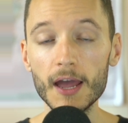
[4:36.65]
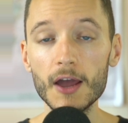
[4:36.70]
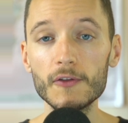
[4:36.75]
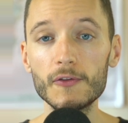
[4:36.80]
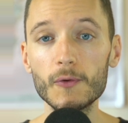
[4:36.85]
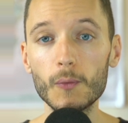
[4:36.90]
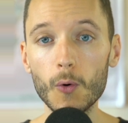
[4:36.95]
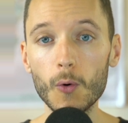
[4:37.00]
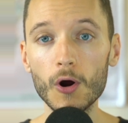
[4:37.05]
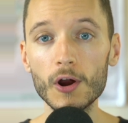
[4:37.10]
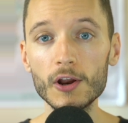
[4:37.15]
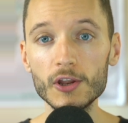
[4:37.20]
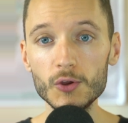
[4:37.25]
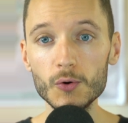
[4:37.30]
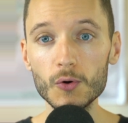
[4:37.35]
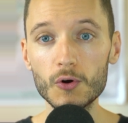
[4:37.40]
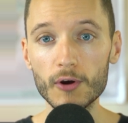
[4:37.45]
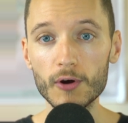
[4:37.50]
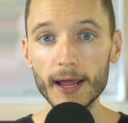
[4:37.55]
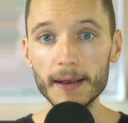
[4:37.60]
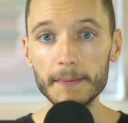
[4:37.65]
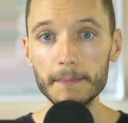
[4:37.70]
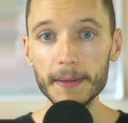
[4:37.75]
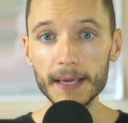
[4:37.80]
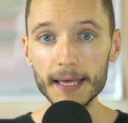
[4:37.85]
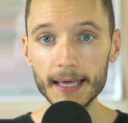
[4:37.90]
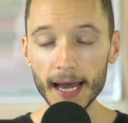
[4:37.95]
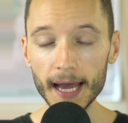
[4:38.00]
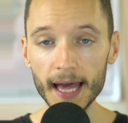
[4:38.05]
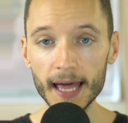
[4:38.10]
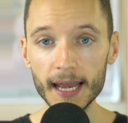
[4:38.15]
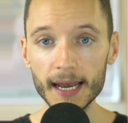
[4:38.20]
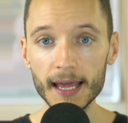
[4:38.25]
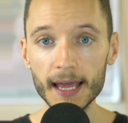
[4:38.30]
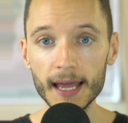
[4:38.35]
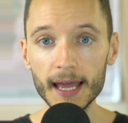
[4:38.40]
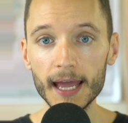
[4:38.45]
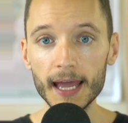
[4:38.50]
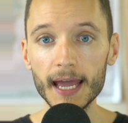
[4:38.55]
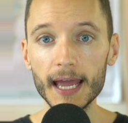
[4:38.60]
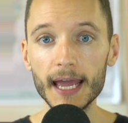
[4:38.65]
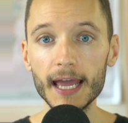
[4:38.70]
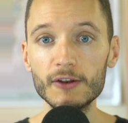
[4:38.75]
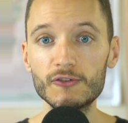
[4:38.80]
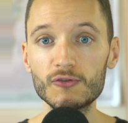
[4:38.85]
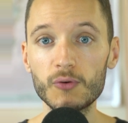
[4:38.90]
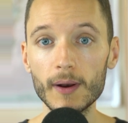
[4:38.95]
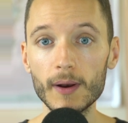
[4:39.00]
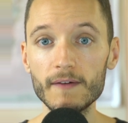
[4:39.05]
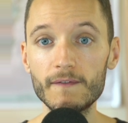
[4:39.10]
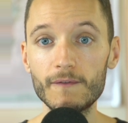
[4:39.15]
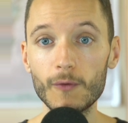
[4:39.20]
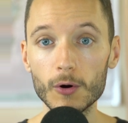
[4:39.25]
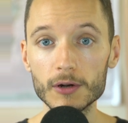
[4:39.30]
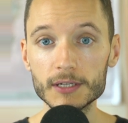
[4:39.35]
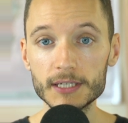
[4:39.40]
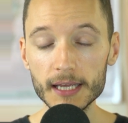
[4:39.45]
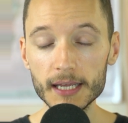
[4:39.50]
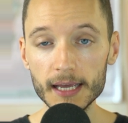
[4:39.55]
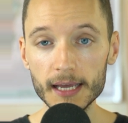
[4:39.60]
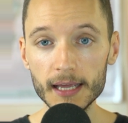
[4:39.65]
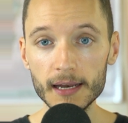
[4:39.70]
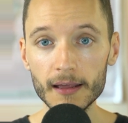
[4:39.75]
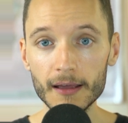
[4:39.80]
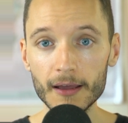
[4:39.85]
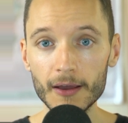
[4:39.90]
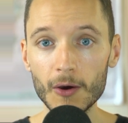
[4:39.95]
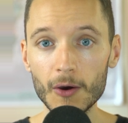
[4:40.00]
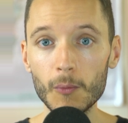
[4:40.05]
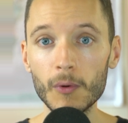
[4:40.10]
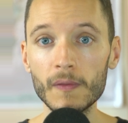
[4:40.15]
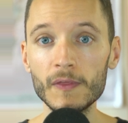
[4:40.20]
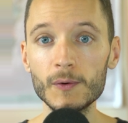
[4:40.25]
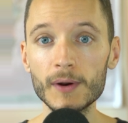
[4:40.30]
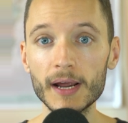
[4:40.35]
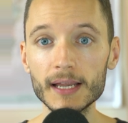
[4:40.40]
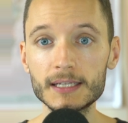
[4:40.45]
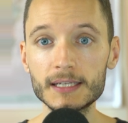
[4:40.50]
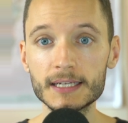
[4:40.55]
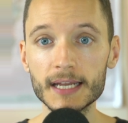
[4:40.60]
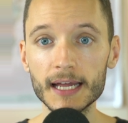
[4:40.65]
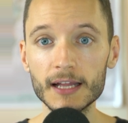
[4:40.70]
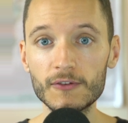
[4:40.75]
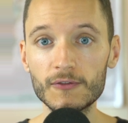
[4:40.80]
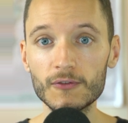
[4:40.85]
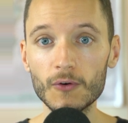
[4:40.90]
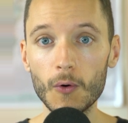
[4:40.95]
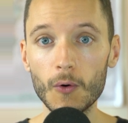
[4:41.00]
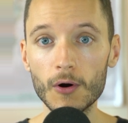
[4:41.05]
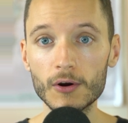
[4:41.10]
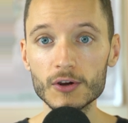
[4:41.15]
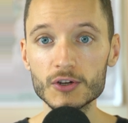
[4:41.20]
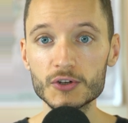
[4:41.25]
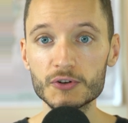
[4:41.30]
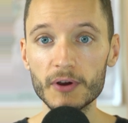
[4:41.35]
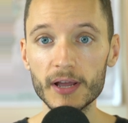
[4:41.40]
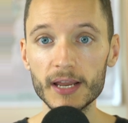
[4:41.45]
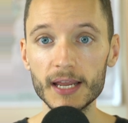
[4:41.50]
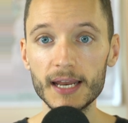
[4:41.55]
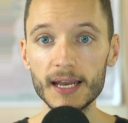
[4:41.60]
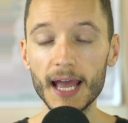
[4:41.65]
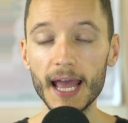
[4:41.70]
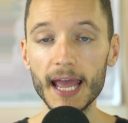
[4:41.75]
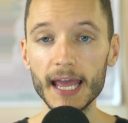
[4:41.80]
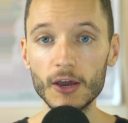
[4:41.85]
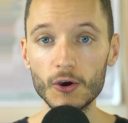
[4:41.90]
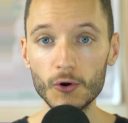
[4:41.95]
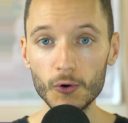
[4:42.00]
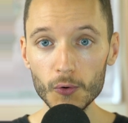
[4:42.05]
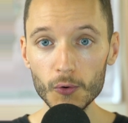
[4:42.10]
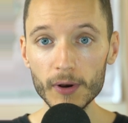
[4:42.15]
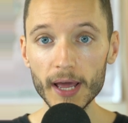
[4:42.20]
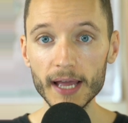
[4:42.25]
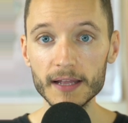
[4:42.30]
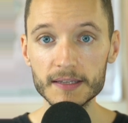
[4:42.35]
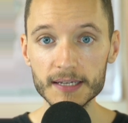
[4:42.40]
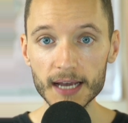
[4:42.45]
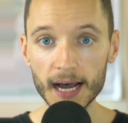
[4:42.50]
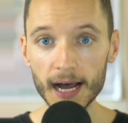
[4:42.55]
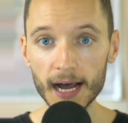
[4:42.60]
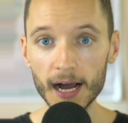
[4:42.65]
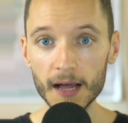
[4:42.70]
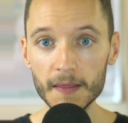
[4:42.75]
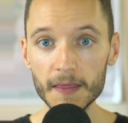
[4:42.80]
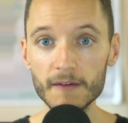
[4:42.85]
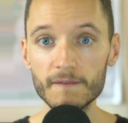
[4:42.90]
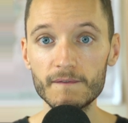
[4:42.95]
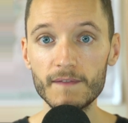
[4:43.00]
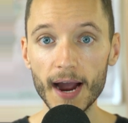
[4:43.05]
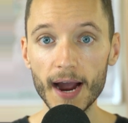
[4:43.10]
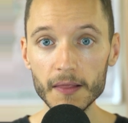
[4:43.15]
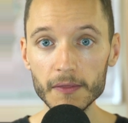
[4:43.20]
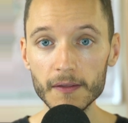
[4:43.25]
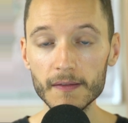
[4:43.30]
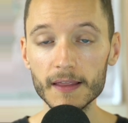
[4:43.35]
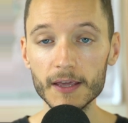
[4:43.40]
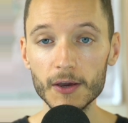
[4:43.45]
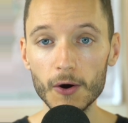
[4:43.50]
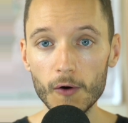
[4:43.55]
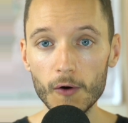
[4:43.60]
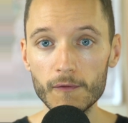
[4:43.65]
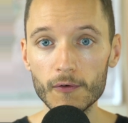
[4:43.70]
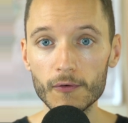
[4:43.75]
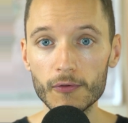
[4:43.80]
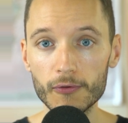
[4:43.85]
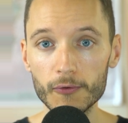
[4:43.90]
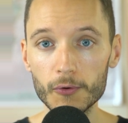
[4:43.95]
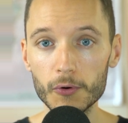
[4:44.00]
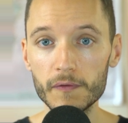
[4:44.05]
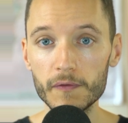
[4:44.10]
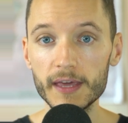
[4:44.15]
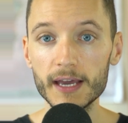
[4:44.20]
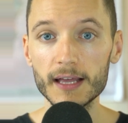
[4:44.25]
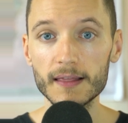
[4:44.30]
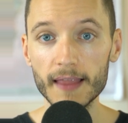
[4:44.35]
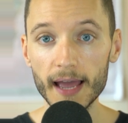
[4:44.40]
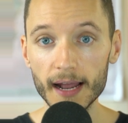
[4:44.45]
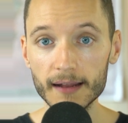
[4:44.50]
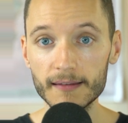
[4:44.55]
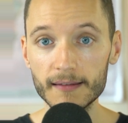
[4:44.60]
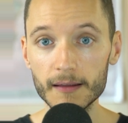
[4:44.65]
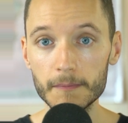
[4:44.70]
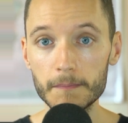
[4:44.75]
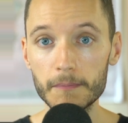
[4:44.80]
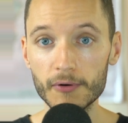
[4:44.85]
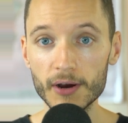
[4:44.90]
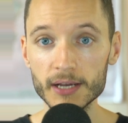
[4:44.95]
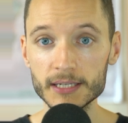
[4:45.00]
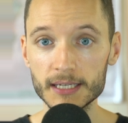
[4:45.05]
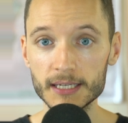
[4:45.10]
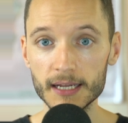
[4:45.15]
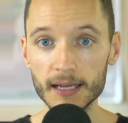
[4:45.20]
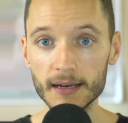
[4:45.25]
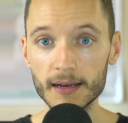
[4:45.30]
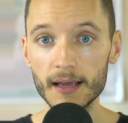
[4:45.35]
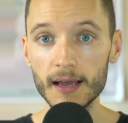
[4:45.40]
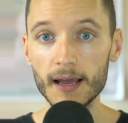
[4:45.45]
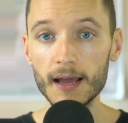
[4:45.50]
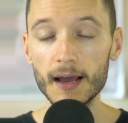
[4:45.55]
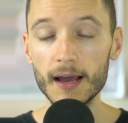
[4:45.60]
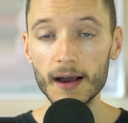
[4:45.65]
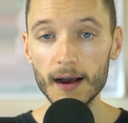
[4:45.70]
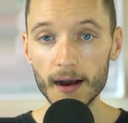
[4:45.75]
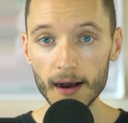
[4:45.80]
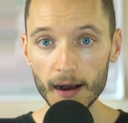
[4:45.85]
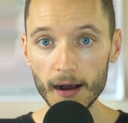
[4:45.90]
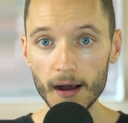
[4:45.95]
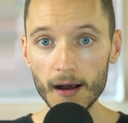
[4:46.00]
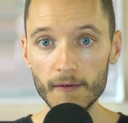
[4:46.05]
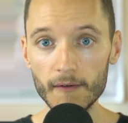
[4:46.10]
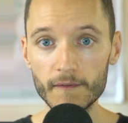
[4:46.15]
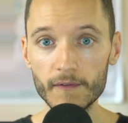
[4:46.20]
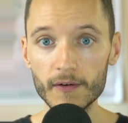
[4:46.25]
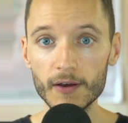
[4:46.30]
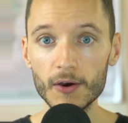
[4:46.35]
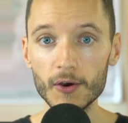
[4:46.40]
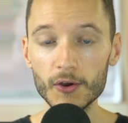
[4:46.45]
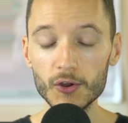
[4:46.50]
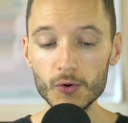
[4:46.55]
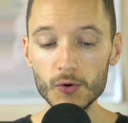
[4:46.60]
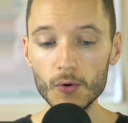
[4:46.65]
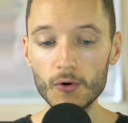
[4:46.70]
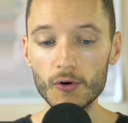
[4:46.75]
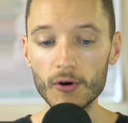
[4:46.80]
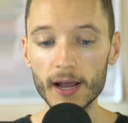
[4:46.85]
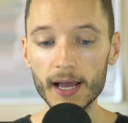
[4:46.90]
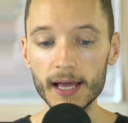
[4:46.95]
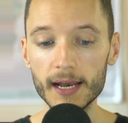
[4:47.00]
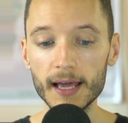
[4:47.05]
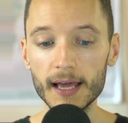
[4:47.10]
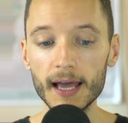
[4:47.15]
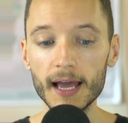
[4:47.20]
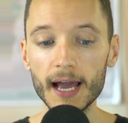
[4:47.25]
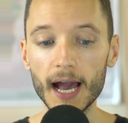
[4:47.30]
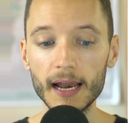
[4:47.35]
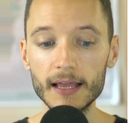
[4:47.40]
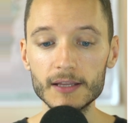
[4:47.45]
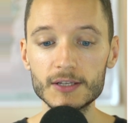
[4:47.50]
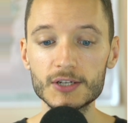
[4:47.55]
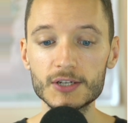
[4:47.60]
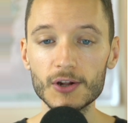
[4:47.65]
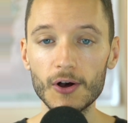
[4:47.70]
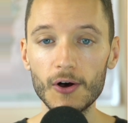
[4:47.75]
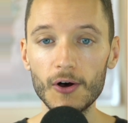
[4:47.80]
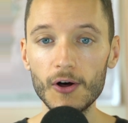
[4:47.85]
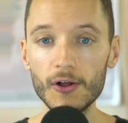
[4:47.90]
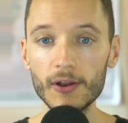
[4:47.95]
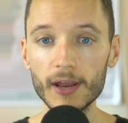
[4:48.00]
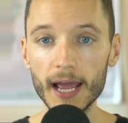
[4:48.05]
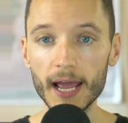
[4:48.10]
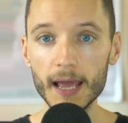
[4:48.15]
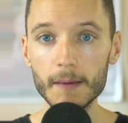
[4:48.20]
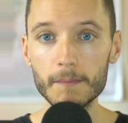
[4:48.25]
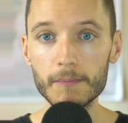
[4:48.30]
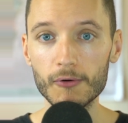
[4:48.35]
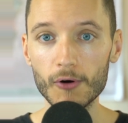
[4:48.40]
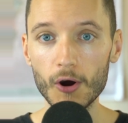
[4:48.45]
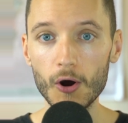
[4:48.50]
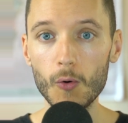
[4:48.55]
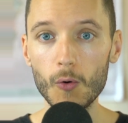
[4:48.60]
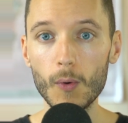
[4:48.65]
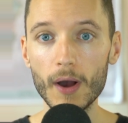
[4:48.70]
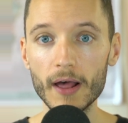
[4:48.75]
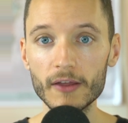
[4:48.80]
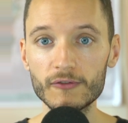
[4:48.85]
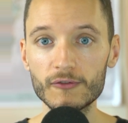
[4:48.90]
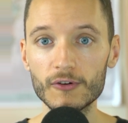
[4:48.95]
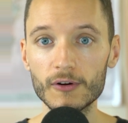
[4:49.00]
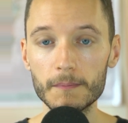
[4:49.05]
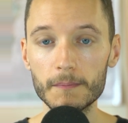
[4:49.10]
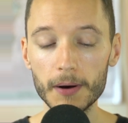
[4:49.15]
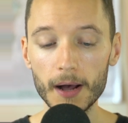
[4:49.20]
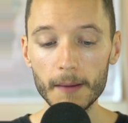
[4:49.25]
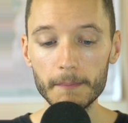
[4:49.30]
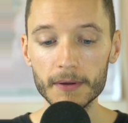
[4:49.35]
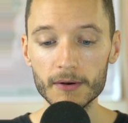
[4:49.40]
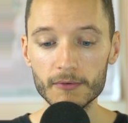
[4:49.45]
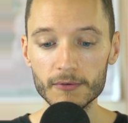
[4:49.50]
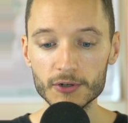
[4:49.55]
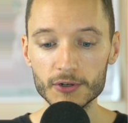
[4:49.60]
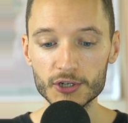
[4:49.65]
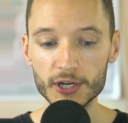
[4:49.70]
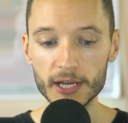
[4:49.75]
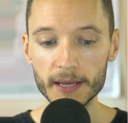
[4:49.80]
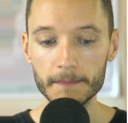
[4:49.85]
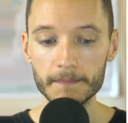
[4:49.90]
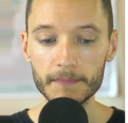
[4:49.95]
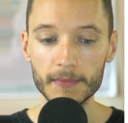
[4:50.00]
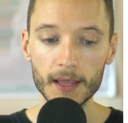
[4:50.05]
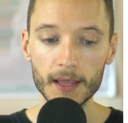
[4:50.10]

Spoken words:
The war in Ukraine began in 2014 when the United States orchestrated a coup d'etat that violently overthrew the elected president of Ukraine and installed a pro-Western puppet regime.